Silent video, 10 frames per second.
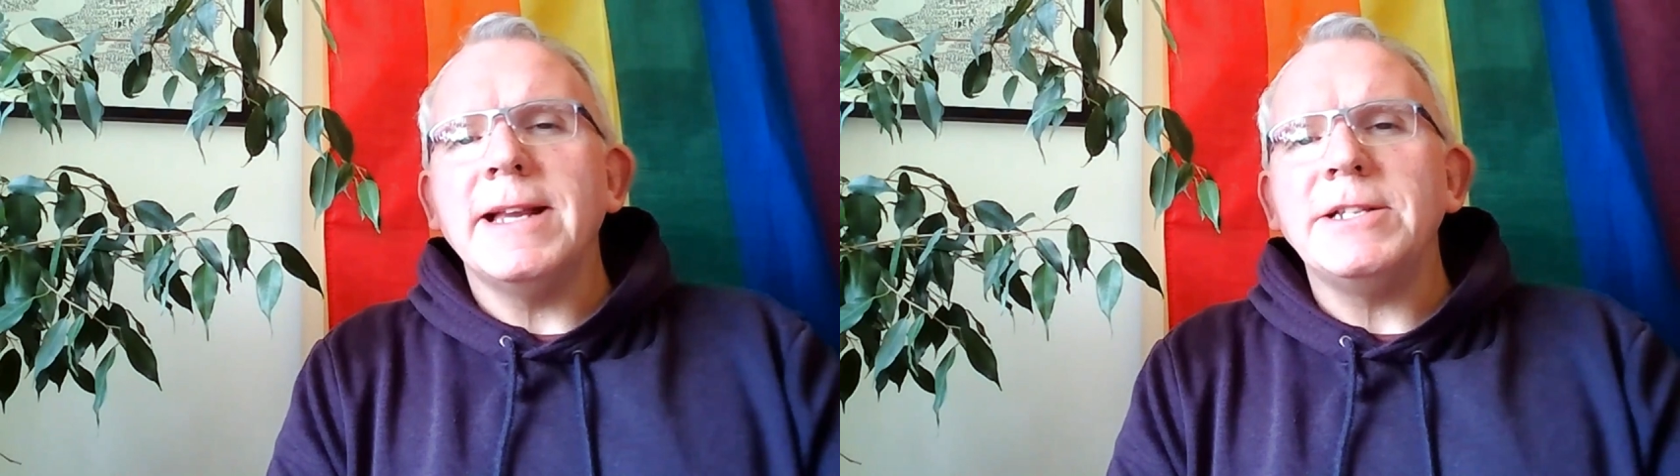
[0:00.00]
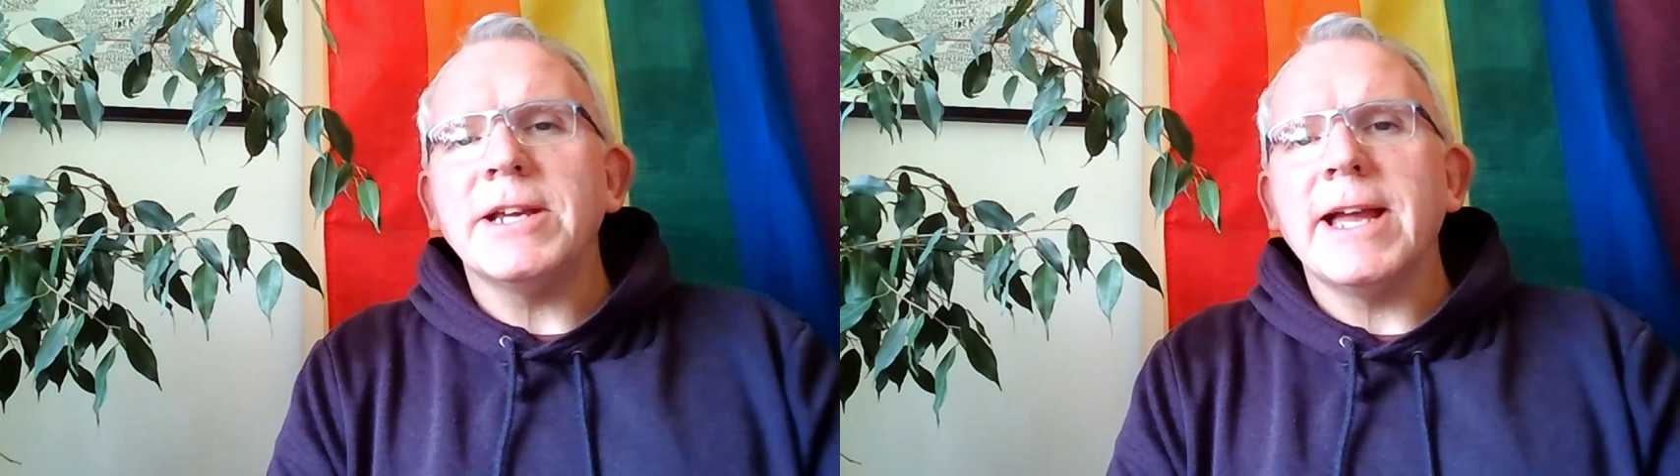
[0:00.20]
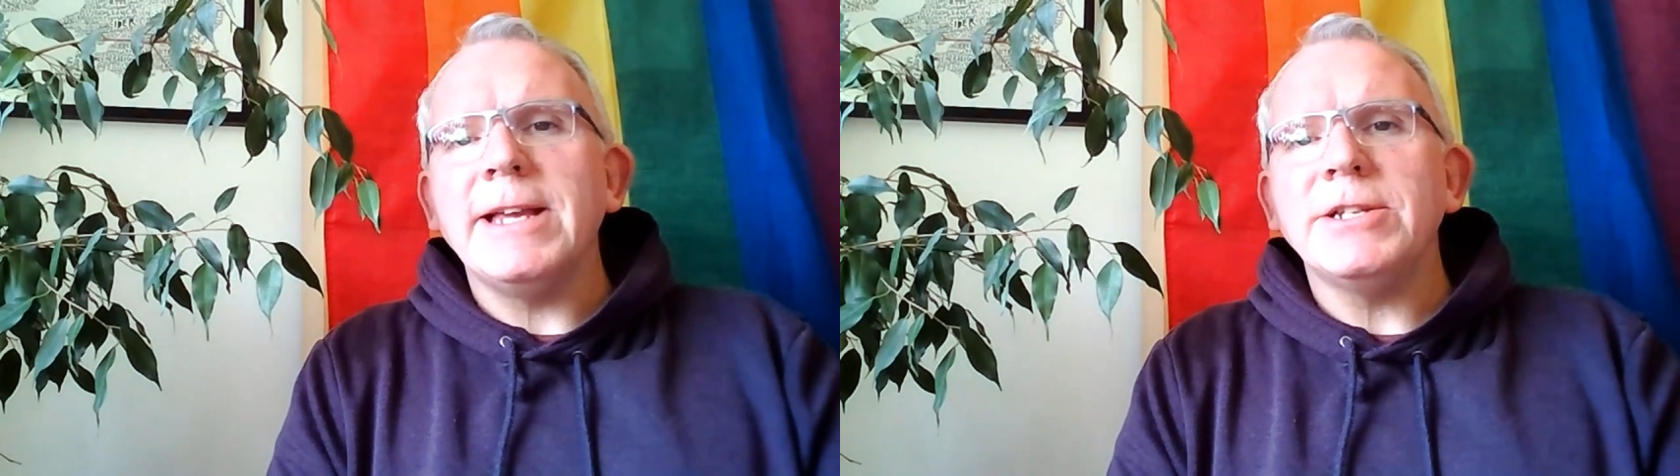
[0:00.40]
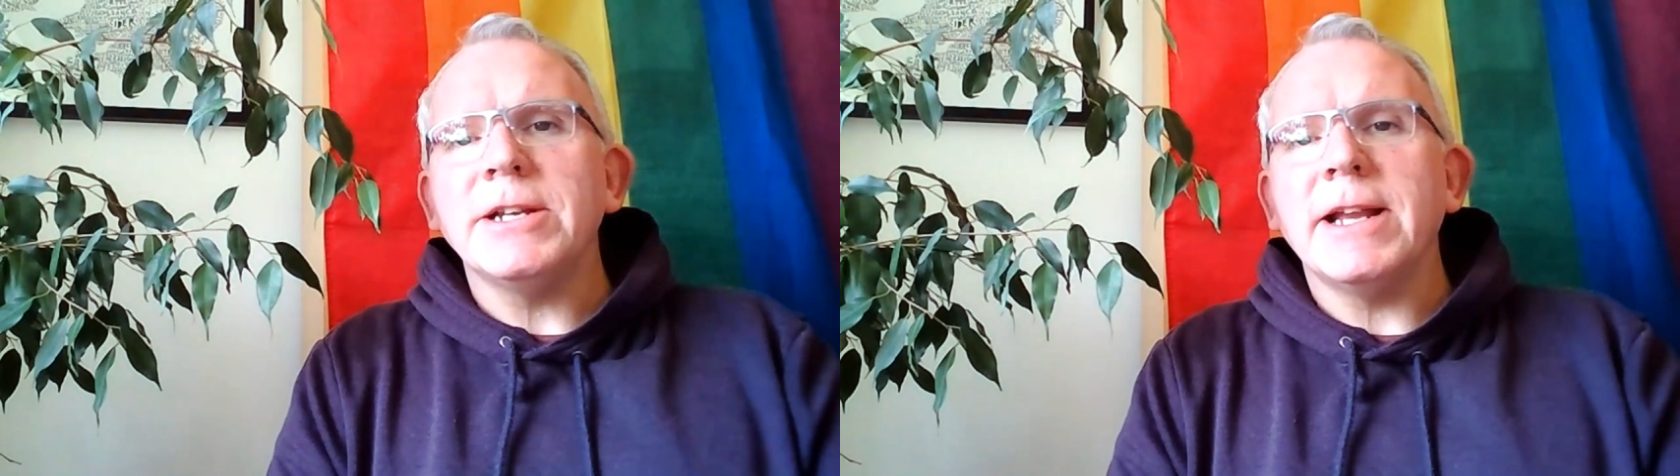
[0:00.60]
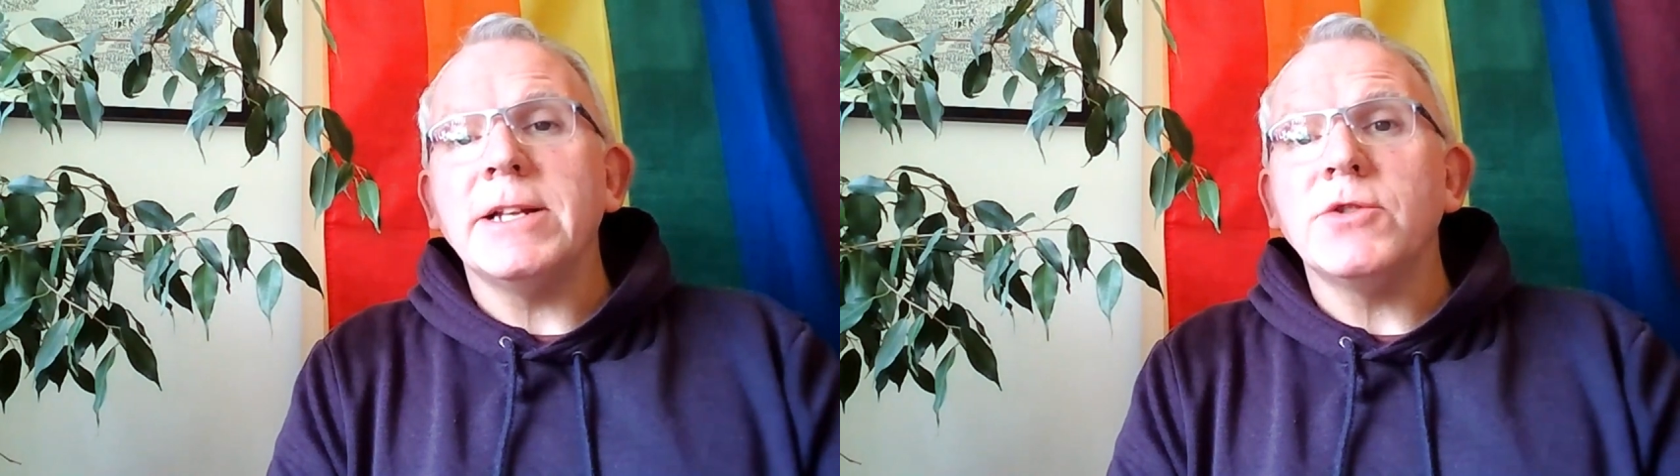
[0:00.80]

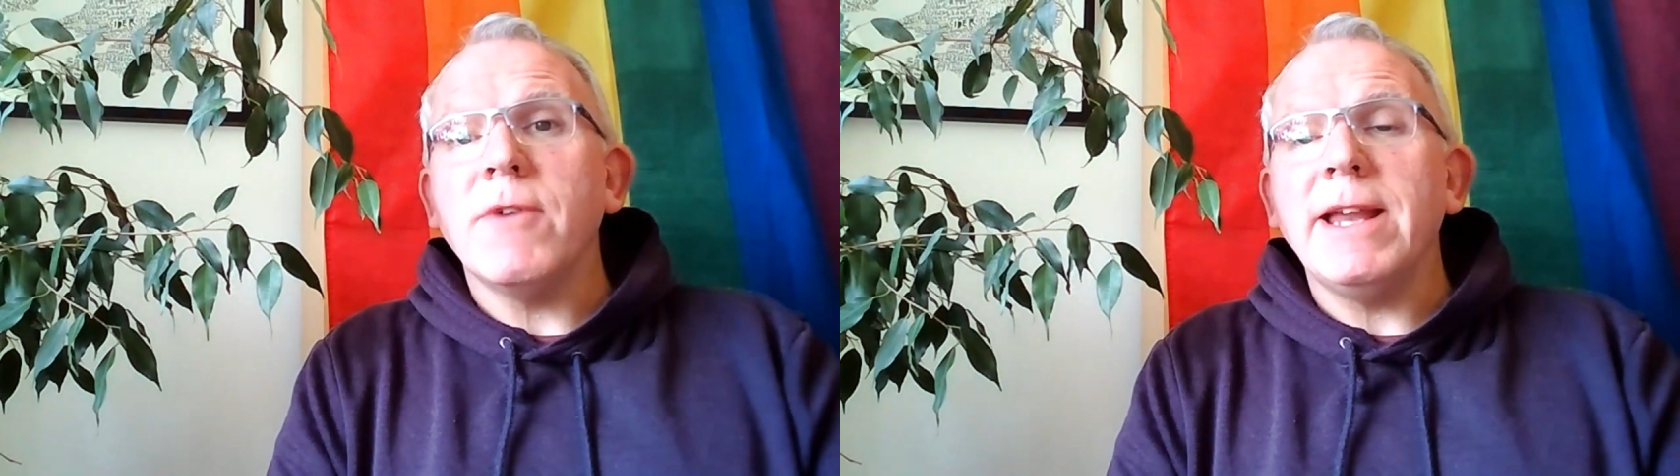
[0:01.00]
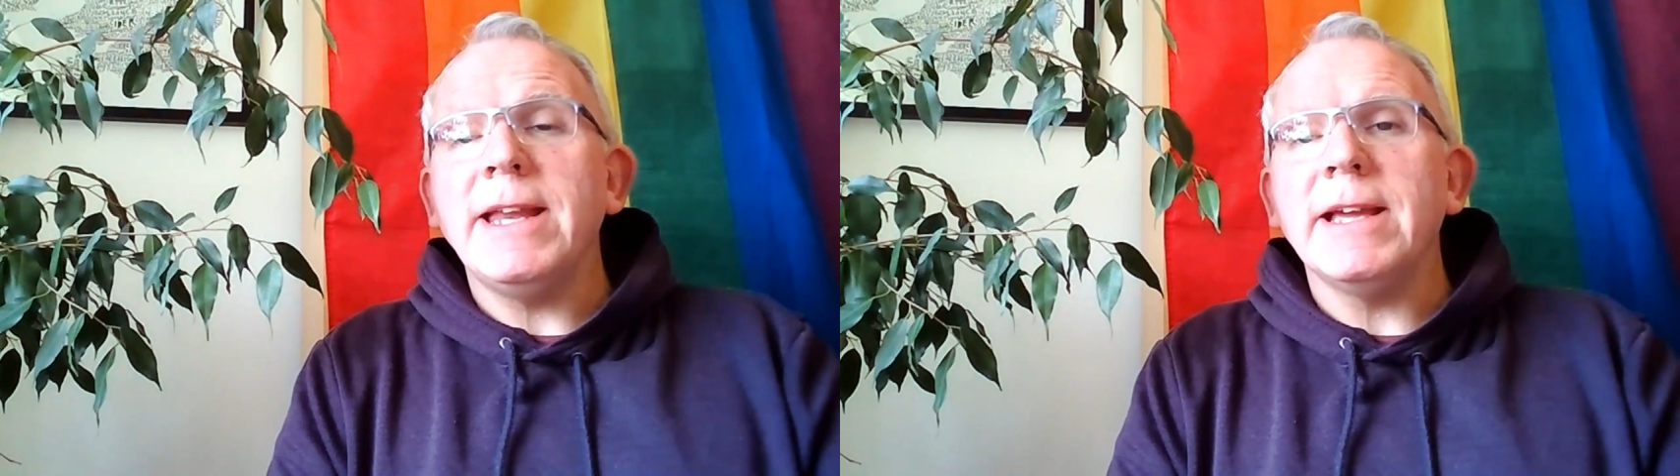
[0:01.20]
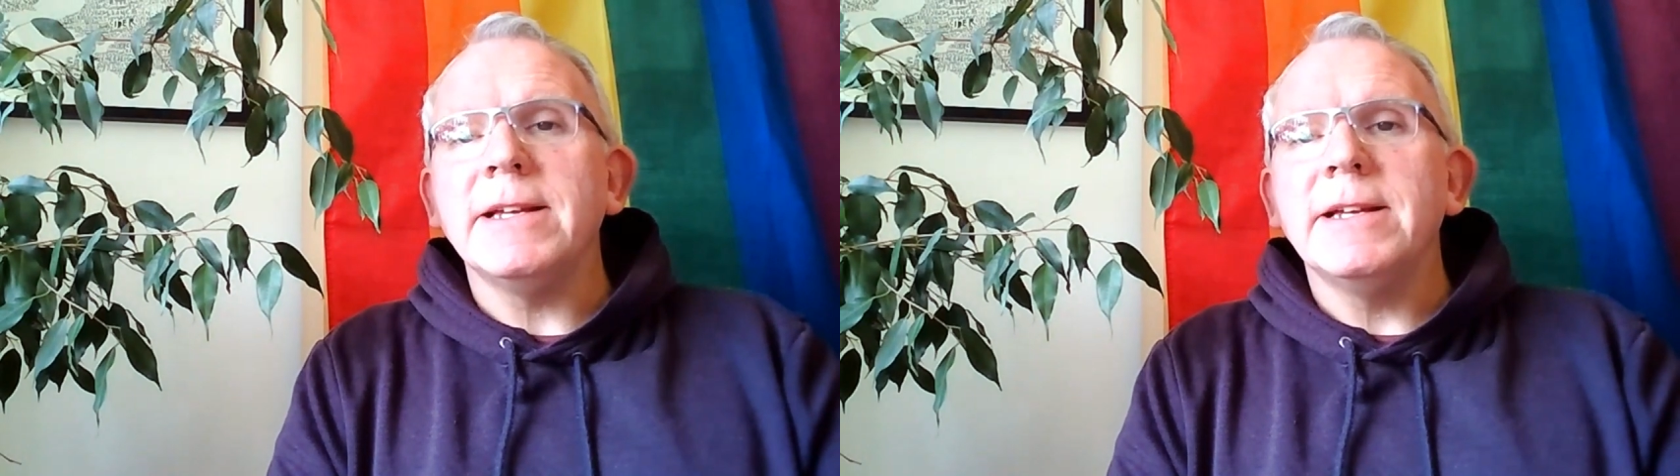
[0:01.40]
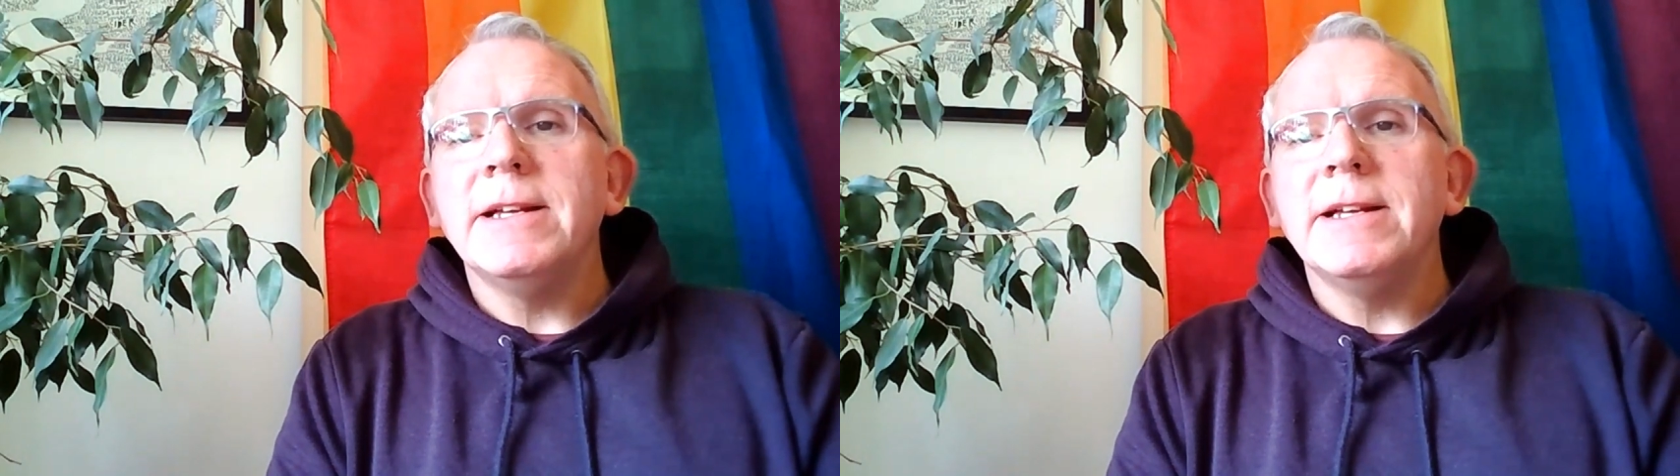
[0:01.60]
education and training,